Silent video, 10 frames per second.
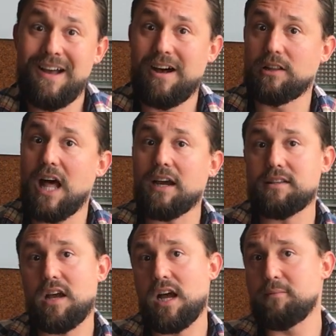A lot of
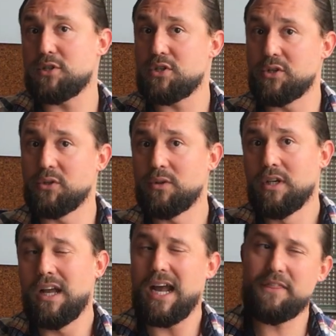times
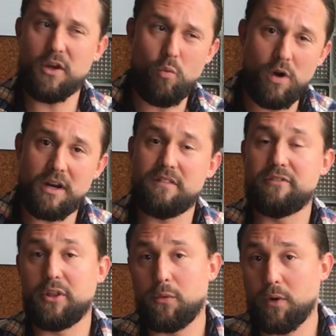too, I think one out of
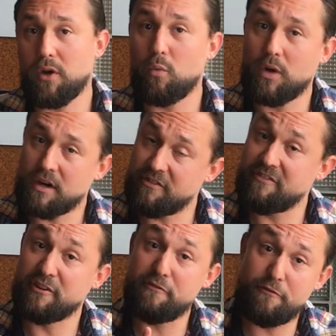every three or one out of
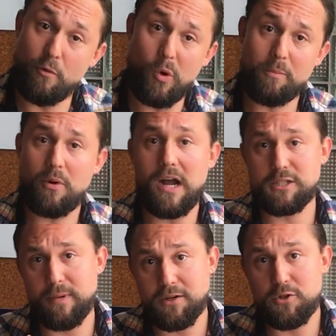every four
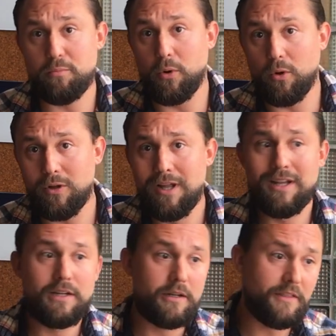prospects you pull,
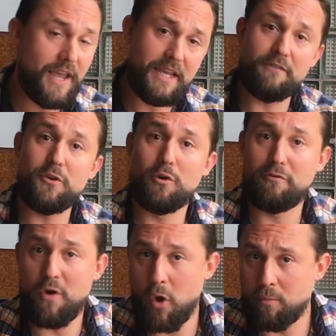they give you a
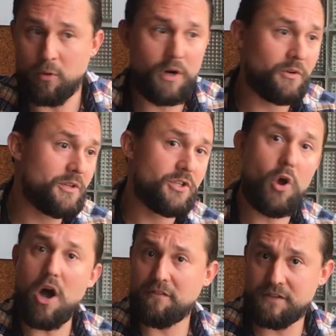phone number, whether it's an
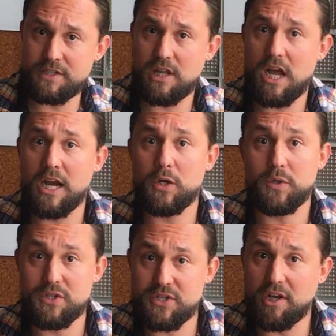office line or
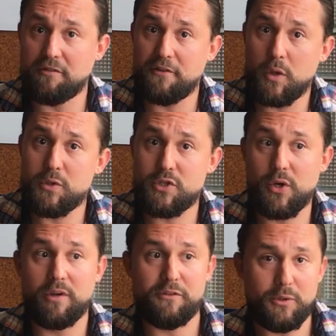a cell phone.
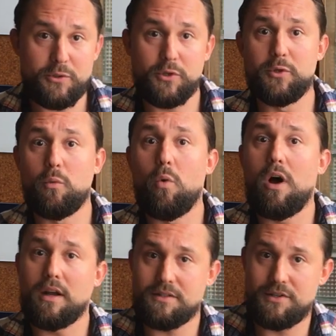So if you do
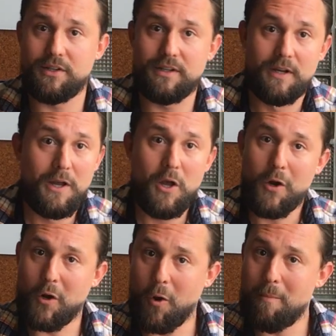want to
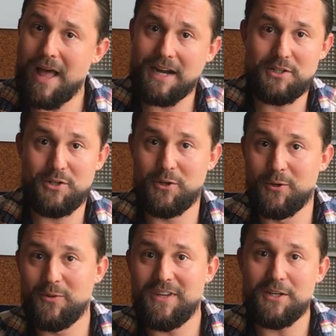go back
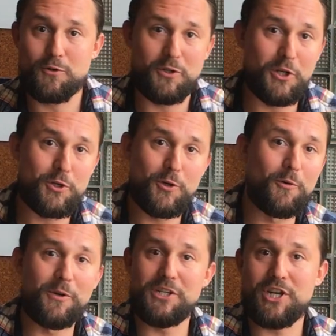to the traditional
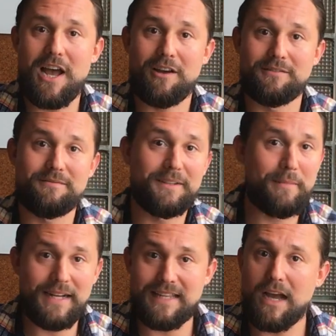reach out and
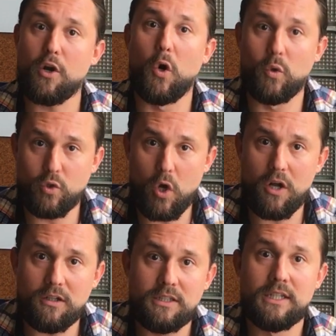make that cold
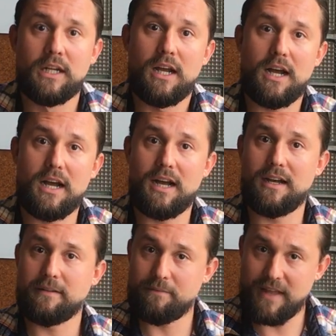call,
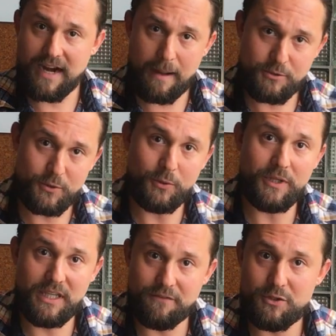that absolutely
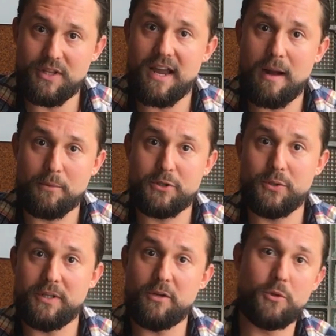gives you that
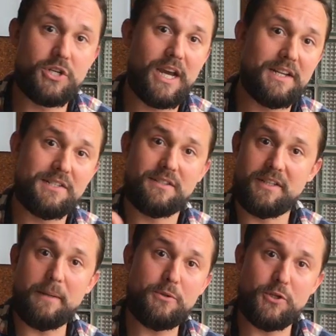opportunity, which kind of
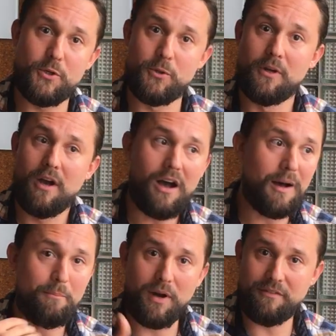keeps you
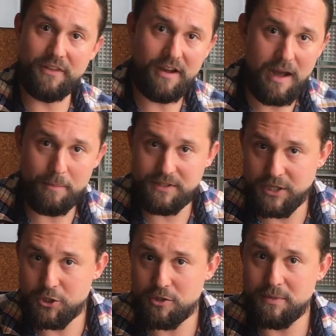above the
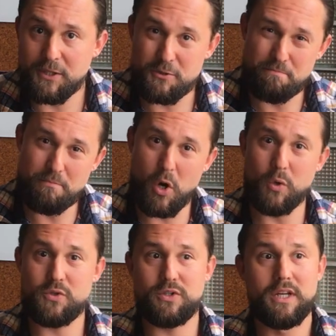competition, because
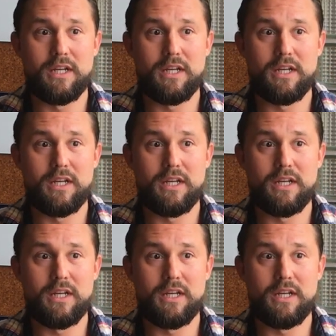most